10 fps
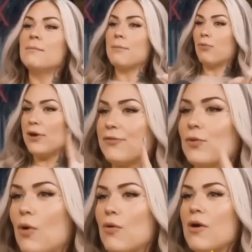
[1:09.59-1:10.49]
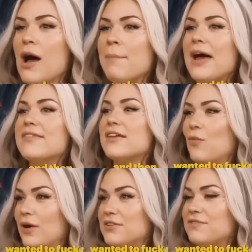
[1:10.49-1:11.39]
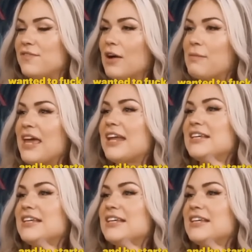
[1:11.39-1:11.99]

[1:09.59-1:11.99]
My boyfriend woke up and then wanted to fuck me,